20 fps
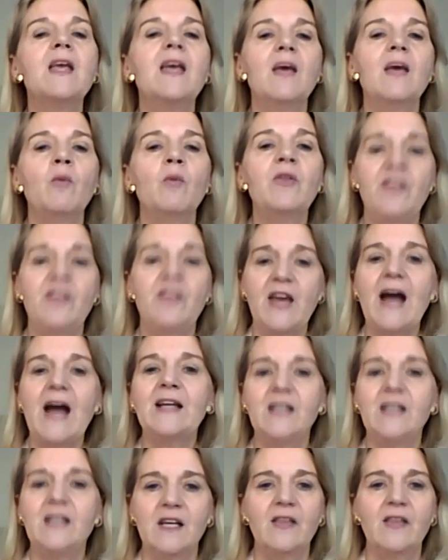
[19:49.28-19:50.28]
with the
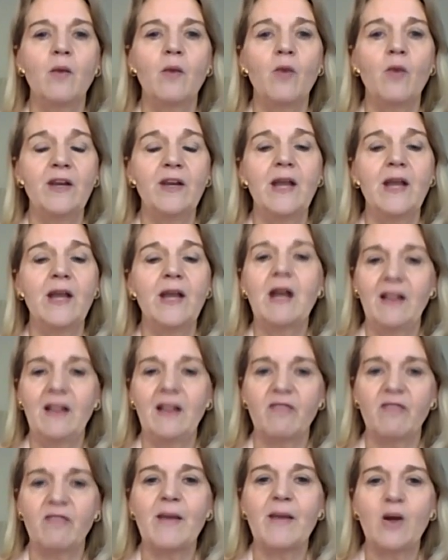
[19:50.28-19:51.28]
idea that one day when I
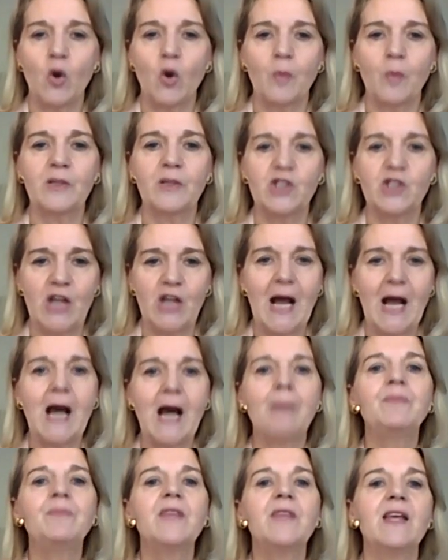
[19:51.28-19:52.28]
left my corporate
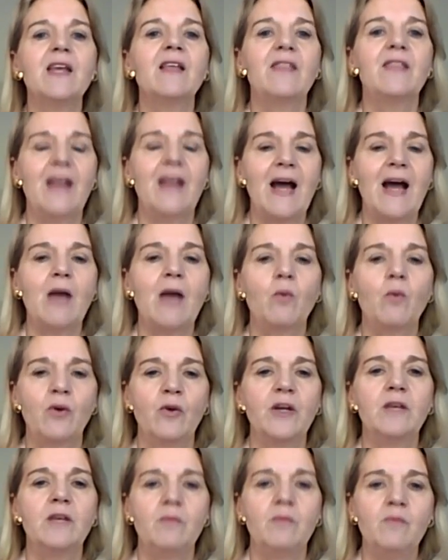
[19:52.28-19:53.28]
job, that I
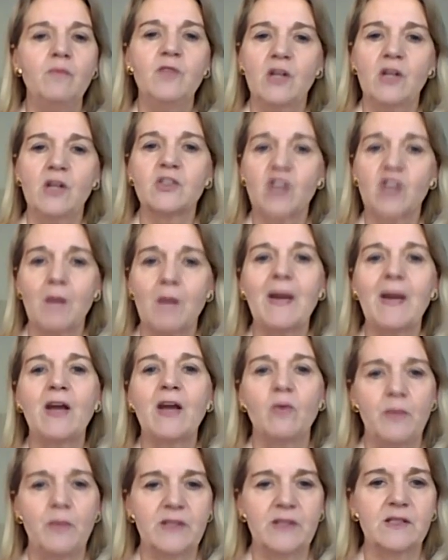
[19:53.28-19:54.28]
would, start my
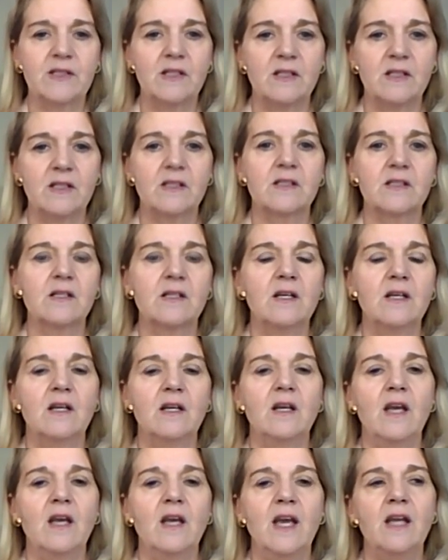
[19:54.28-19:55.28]
own business.
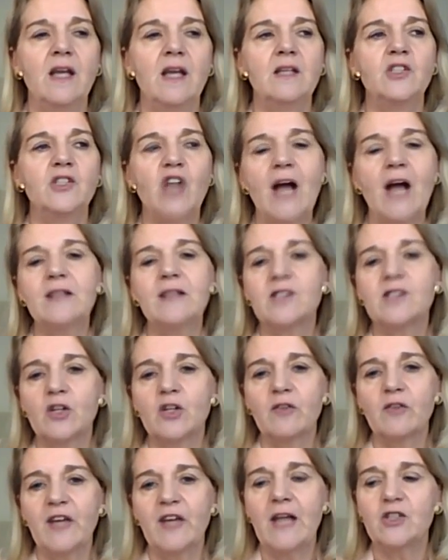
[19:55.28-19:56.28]
And John's
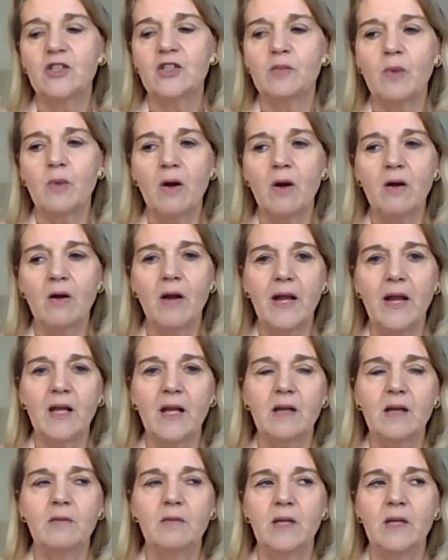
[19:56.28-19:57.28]
certification
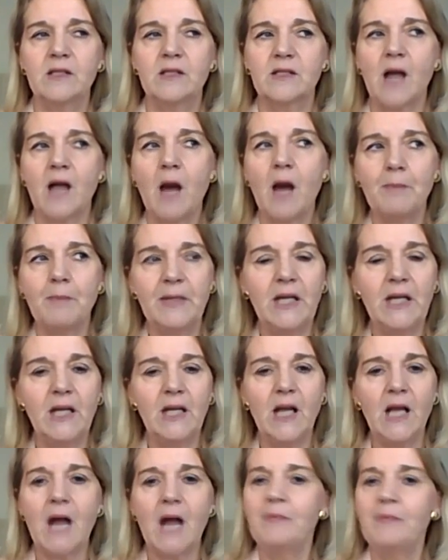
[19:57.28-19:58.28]
program, his
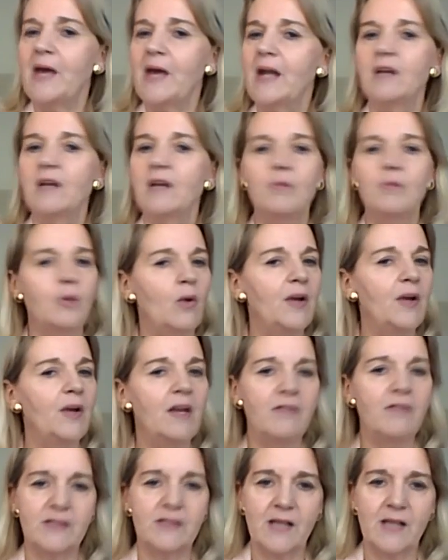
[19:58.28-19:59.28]
company, I'm not an employee
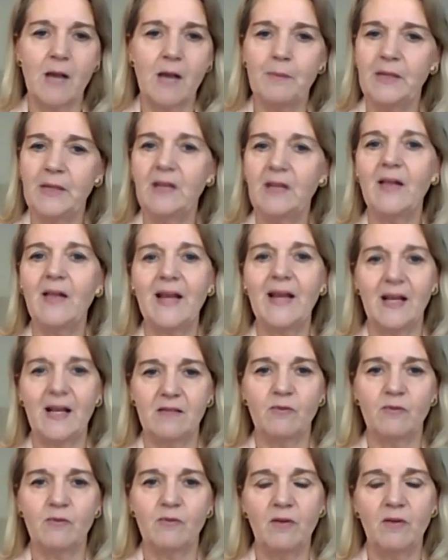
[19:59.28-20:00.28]
of his company like I
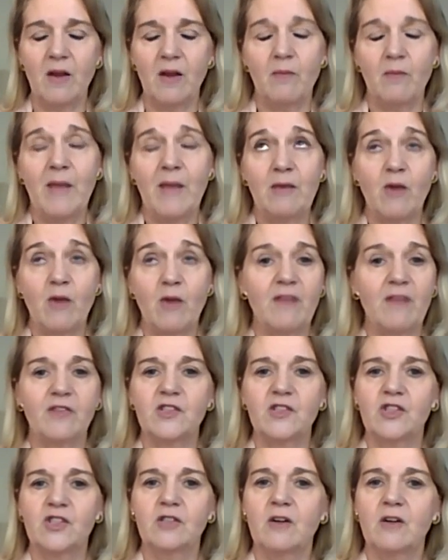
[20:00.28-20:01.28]
made
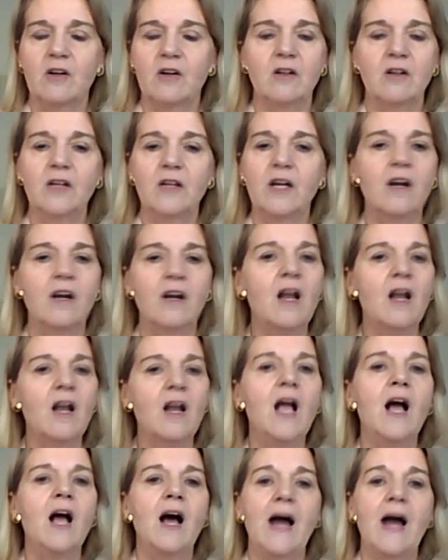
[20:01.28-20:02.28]
reference to earlier.
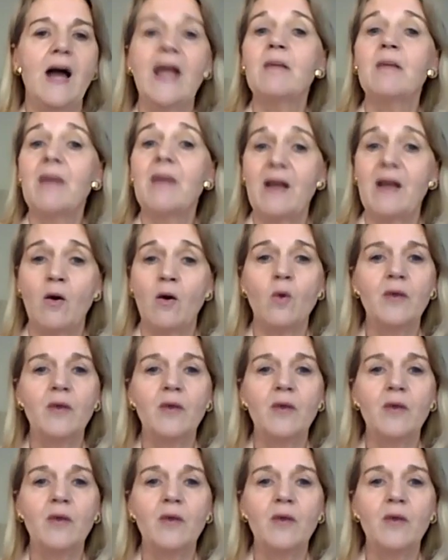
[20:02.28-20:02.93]
I am my own